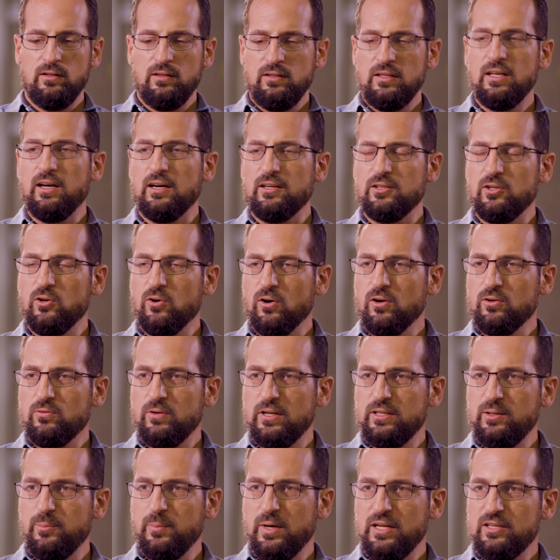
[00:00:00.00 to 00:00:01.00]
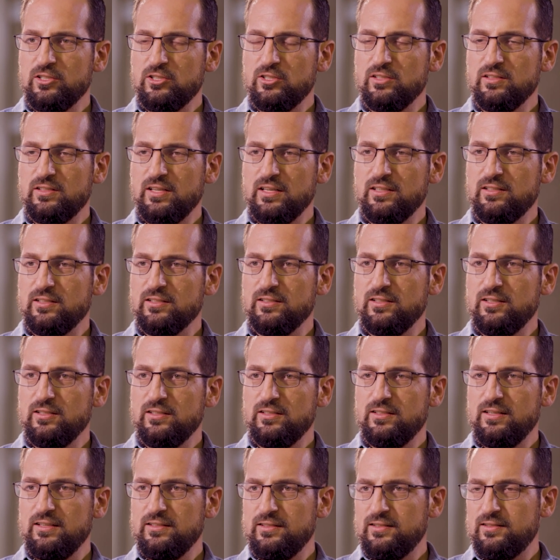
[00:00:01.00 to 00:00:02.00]
you already mentioned that
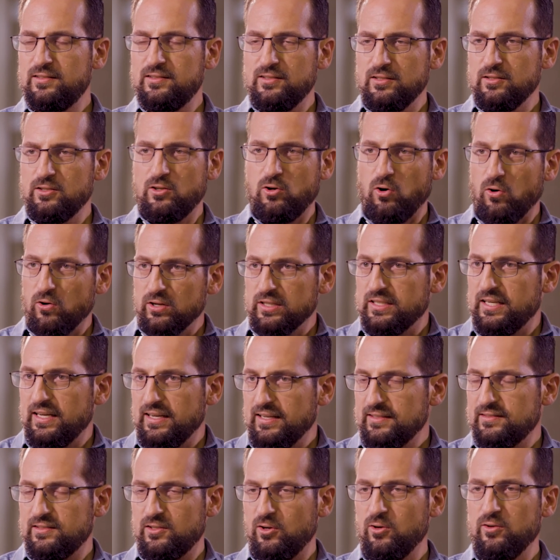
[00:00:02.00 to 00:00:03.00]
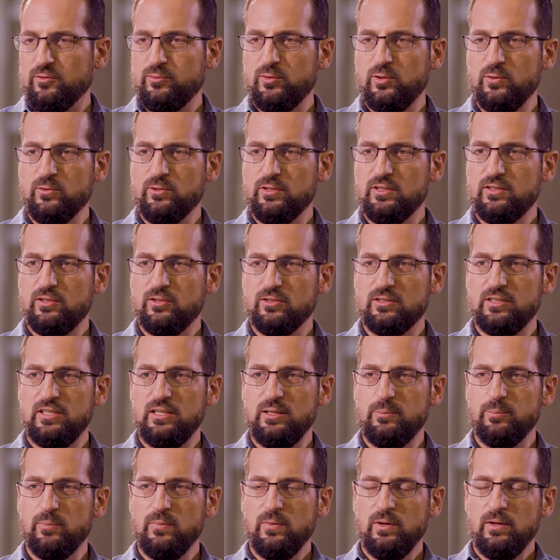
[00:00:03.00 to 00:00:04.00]
that's a core task of you and your
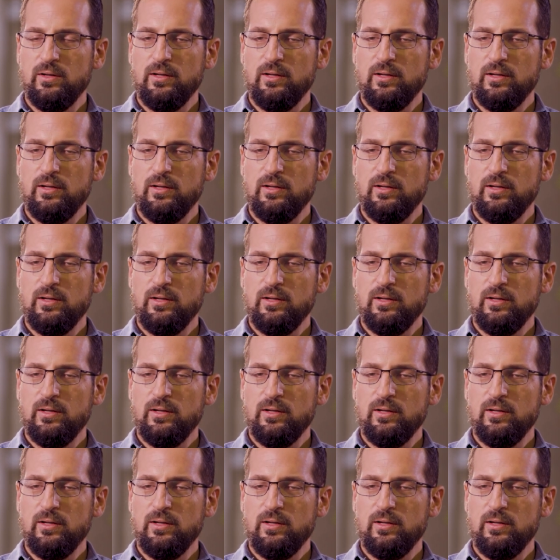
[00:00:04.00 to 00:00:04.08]
team.